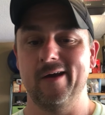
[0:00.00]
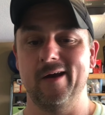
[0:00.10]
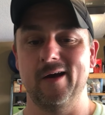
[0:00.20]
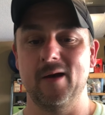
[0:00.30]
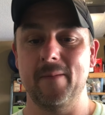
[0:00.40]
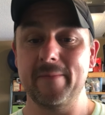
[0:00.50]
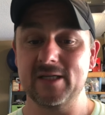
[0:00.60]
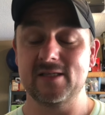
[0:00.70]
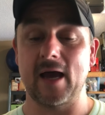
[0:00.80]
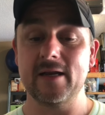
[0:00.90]
I'm
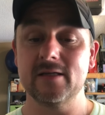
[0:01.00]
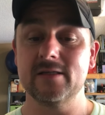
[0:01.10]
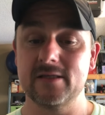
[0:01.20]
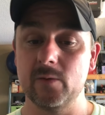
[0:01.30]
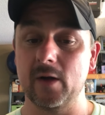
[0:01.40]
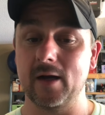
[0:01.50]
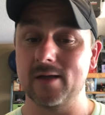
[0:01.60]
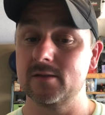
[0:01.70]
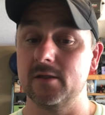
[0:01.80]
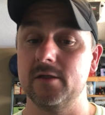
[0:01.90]
excited to see what
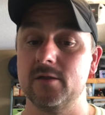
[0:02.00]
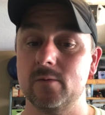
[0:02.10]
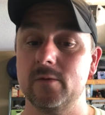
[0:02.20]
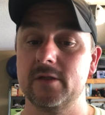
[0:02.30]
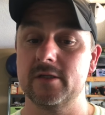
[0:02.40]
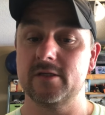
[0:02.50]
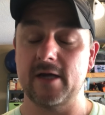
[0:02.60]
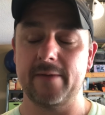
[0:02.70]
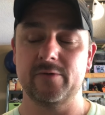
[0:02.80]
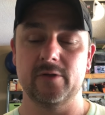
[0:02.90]
God's gonna do with this
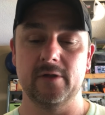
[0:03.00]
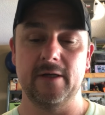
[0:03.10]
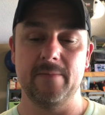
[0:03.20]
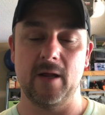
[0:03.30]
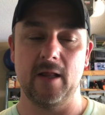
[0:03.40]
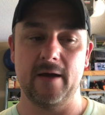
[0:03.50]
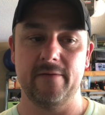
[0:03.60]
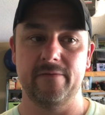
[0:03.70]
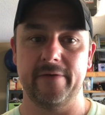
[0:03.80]
chapter in my life.